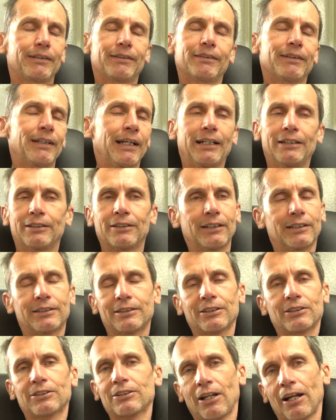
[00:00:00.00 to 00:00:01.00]
yeah,
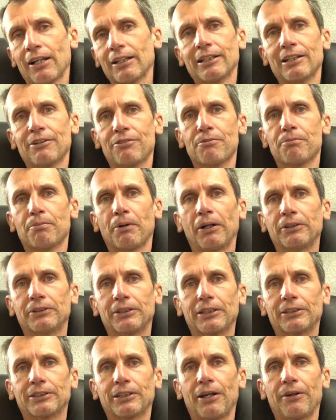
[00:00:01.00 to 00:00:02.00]
it's a totally different
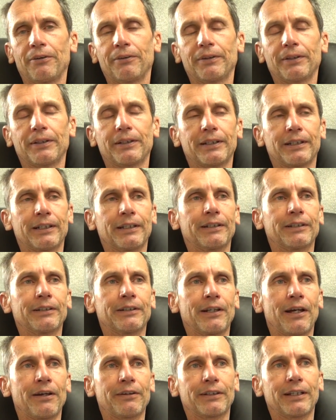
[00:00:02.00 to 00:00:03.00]
process. So you
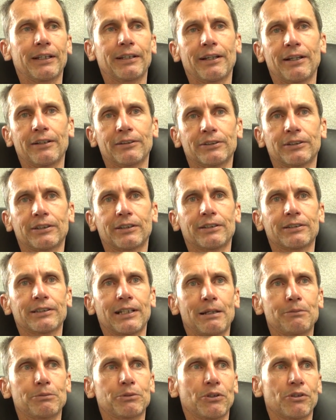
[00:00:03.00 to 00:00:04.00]
don't get those
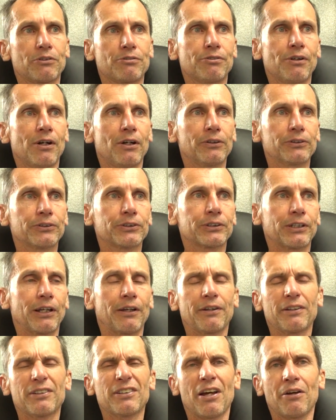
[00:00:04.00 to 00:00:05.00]
same sort of faults. So
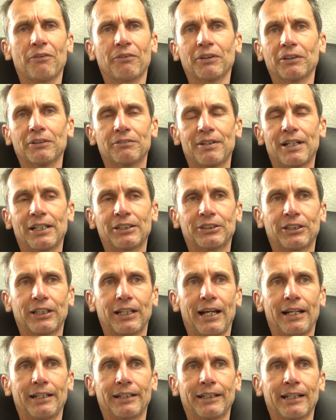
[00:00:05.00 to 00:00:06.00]
there's no real advantage to
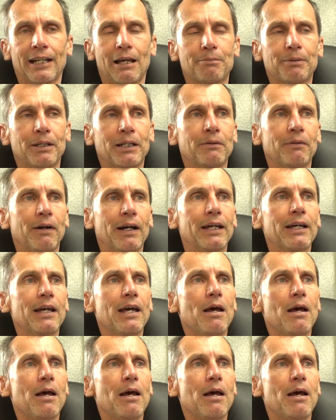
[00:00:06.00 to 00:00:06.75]
cutting it up anyway.